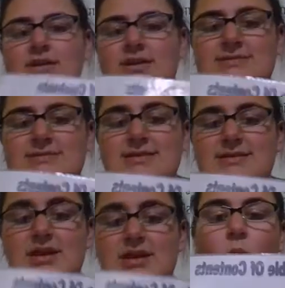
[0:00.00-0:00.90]
is
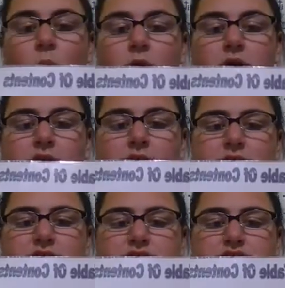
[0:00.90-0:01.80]
the order in
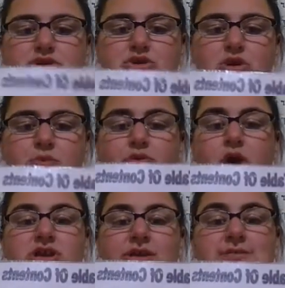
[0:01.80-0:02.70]
which your
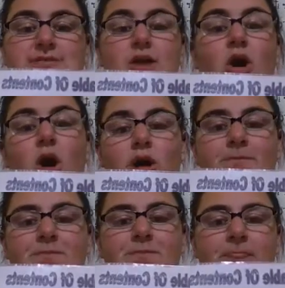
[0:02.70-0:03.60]
projects are.
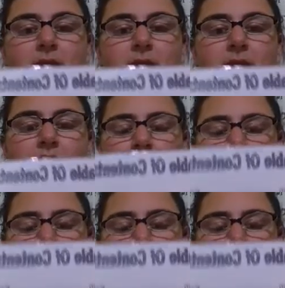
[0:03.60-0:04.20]
Now,